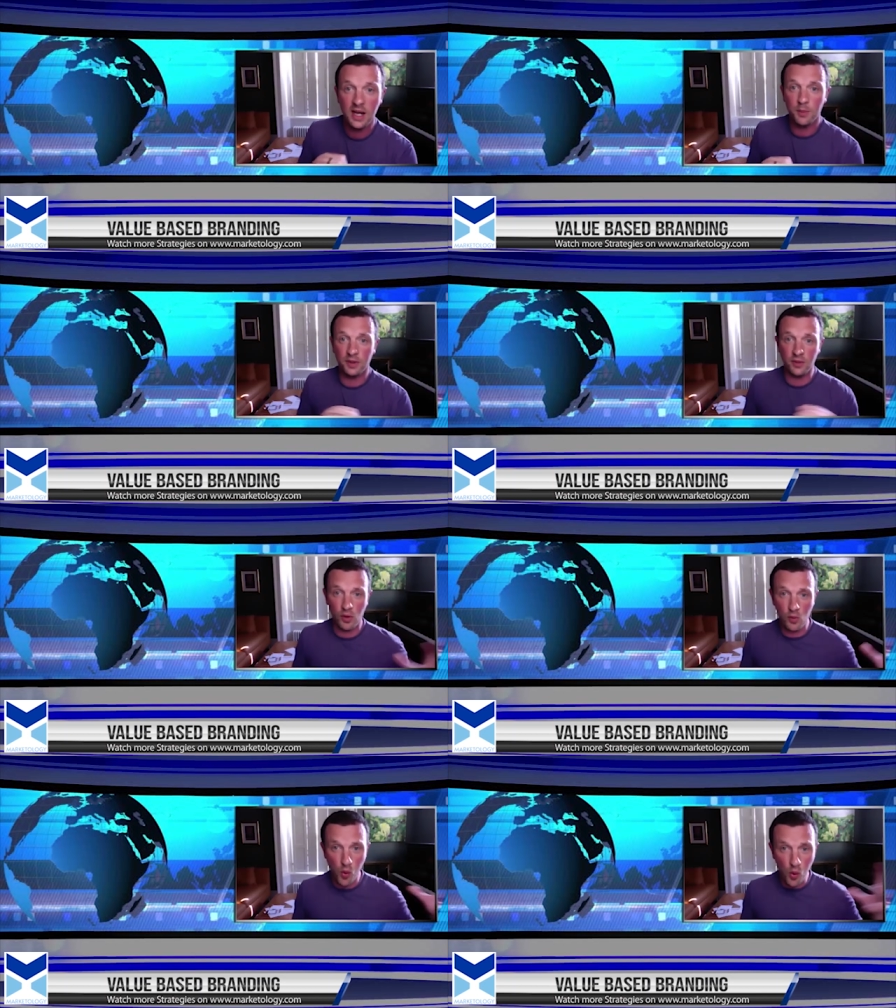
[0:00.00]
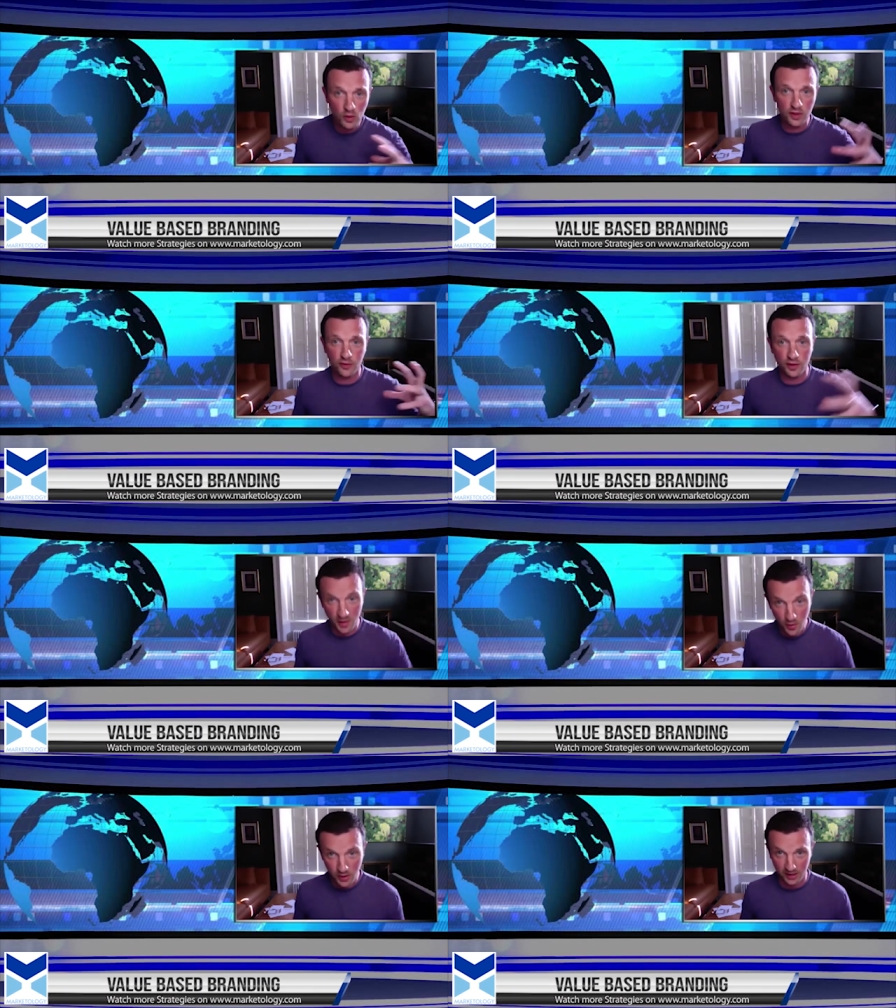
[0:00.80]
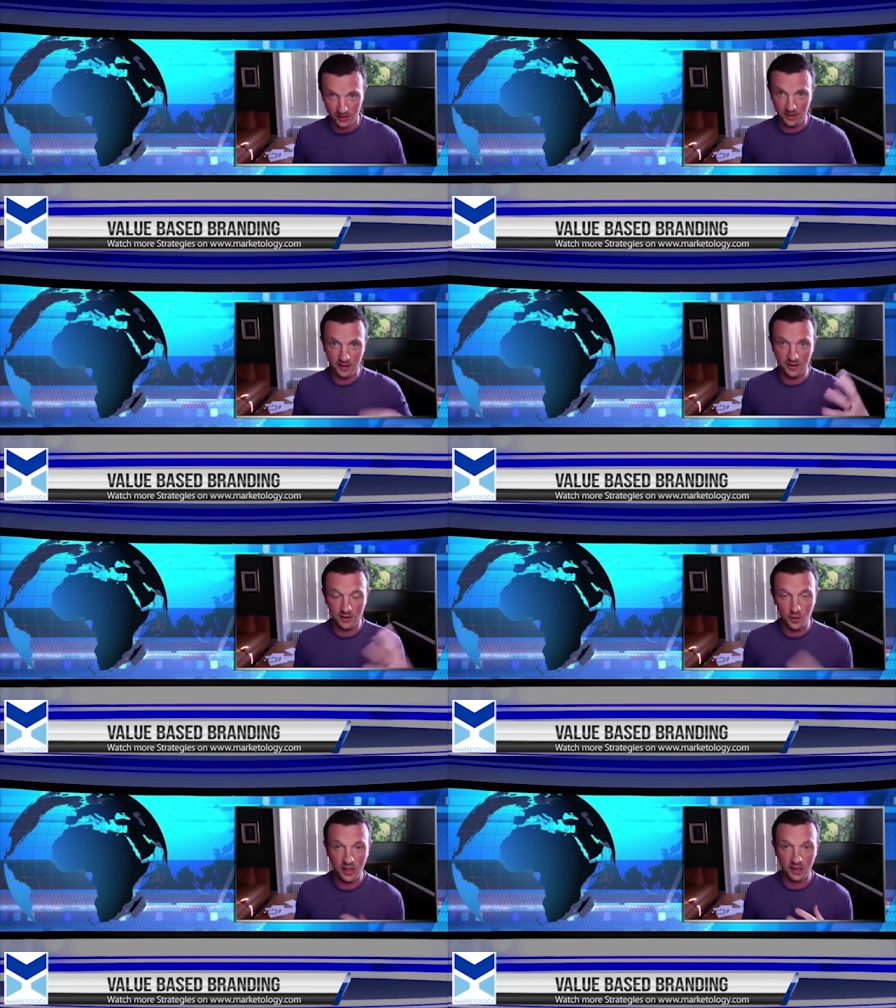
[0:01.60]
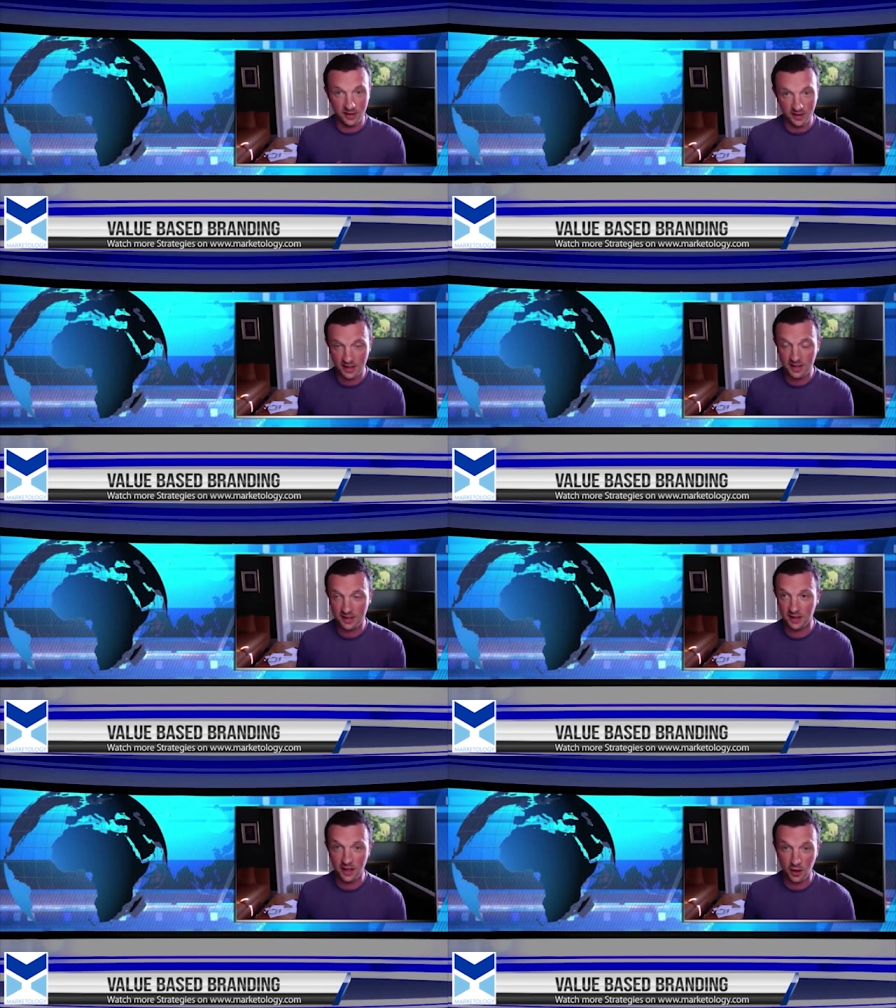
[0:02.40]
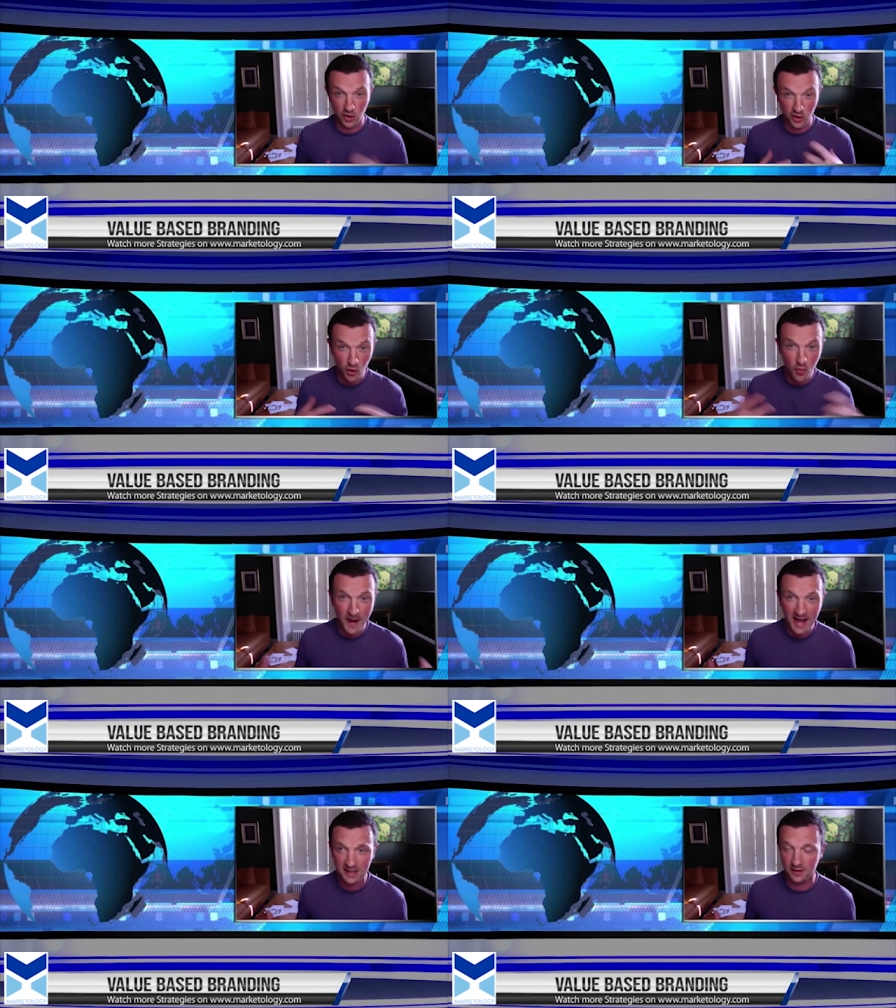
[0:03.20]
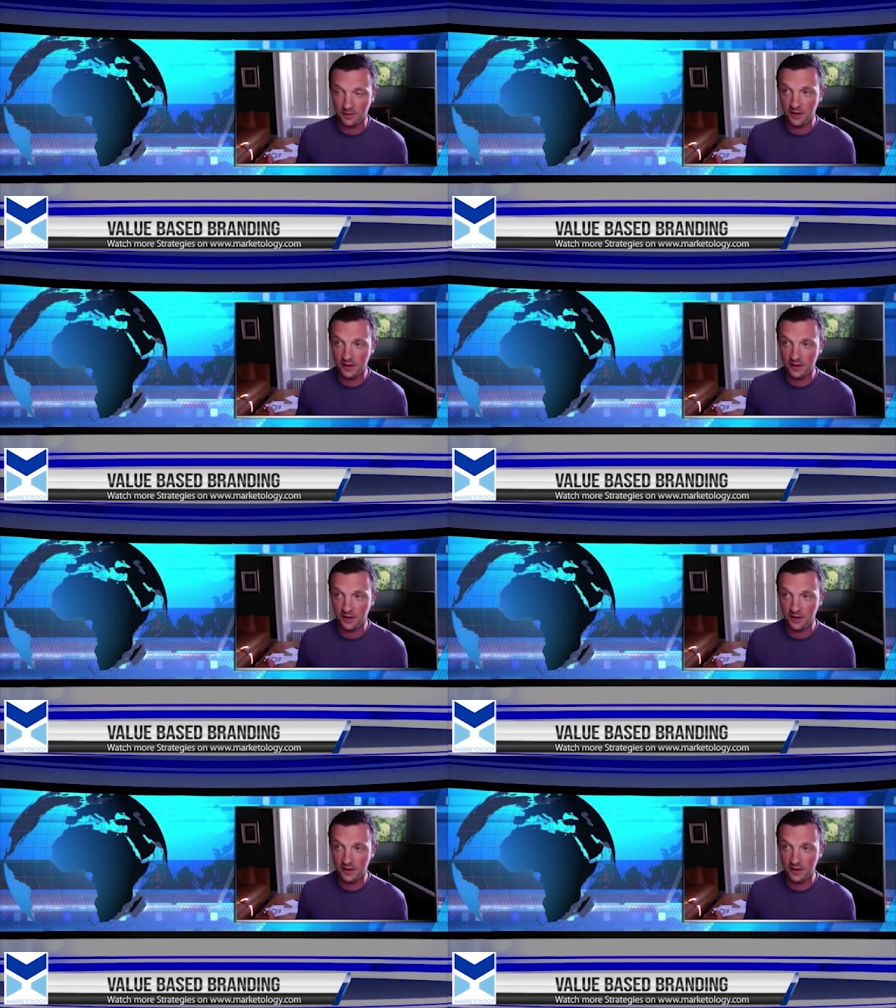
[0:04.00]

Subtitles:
But the rewards for doing it and doing it consistently are so massive